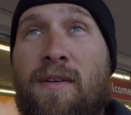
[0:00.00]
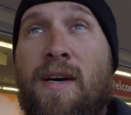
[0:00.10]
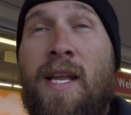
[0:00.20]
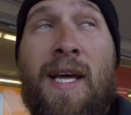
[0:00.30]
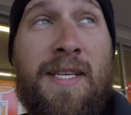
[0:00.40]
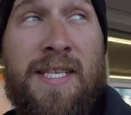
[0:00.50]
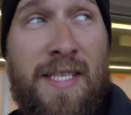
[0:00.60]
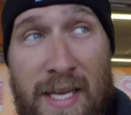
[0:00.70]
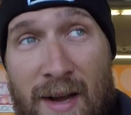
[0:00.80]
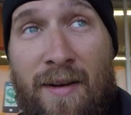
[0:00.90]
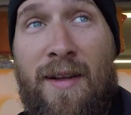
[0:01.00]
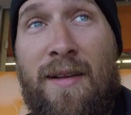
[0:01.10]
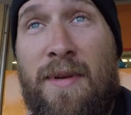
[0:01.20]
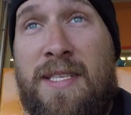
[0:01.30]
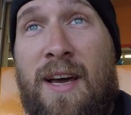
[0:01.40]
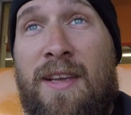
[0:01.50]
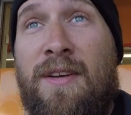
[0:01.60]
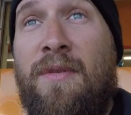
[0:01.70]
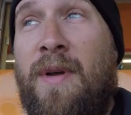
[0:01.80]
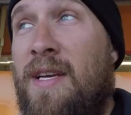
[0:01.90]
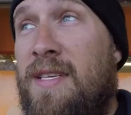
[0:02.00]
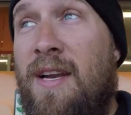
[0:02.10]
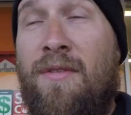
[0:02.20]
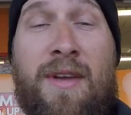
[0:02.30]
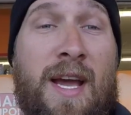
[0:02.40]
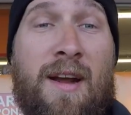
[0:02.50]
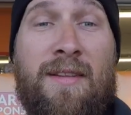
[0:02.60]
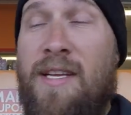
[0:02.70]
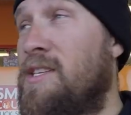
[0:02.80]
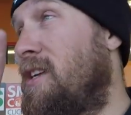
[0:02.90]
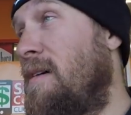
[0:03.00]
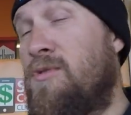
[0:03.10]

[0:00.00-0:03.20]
And that is scary, let me tell you, because they don't care and they just kept